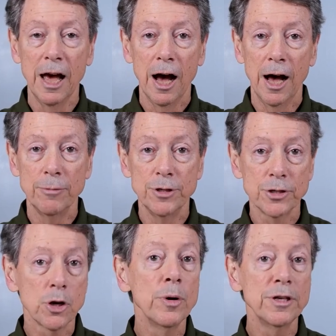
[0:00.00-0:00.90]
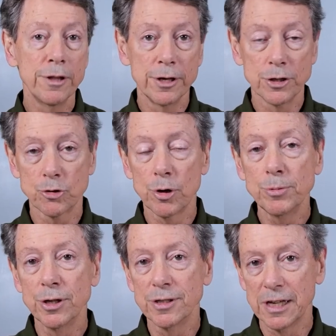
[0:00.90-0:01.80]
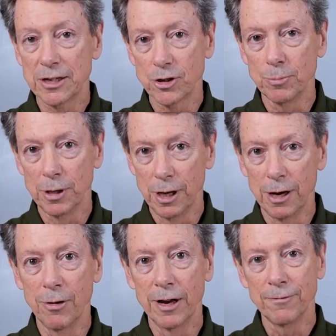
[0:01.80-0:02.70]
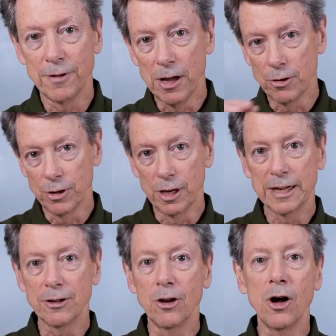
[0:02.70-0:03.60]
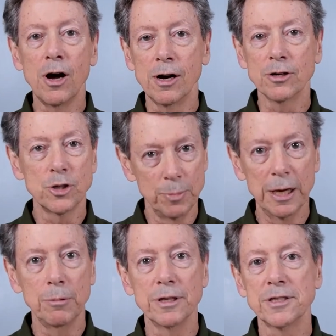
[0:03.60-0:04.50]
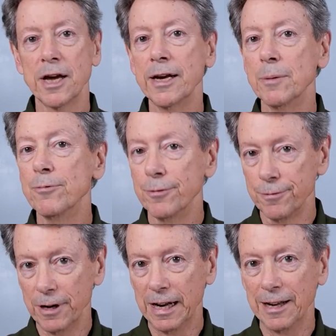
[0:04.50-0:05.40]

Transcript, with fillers: uh, just go into the description section below and follow the link along to be able to sign up for free.